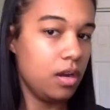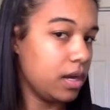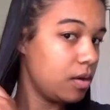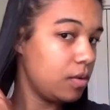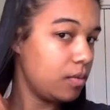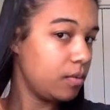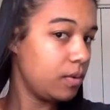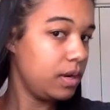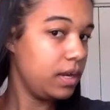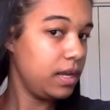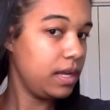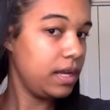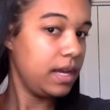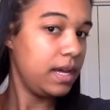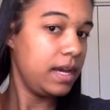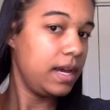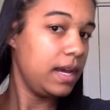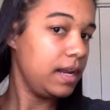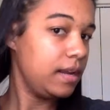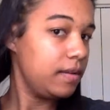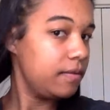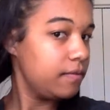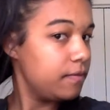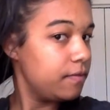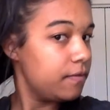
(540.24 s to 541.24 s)
I went ahead
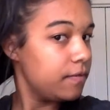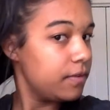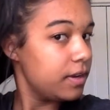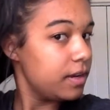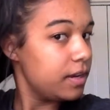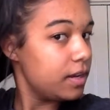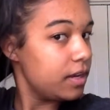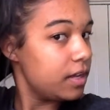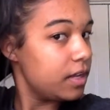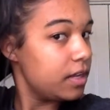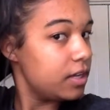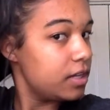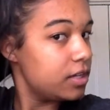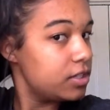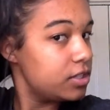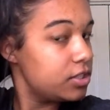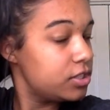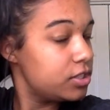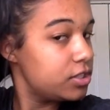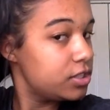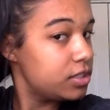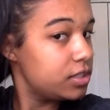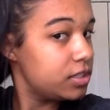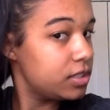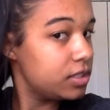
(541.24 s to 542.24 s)
and
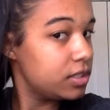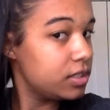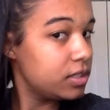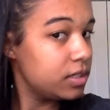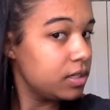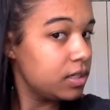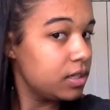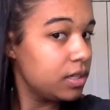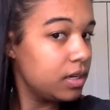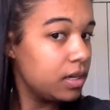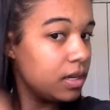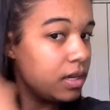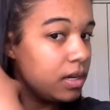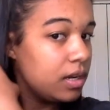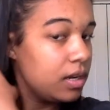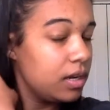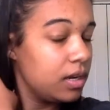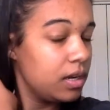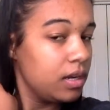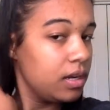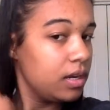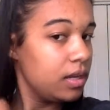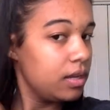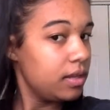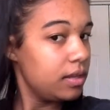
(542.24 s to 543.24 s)
finished
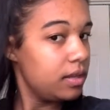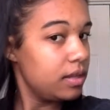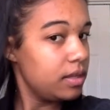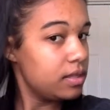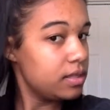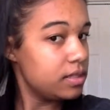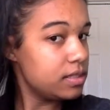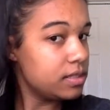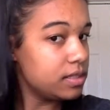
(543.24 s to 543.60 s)
this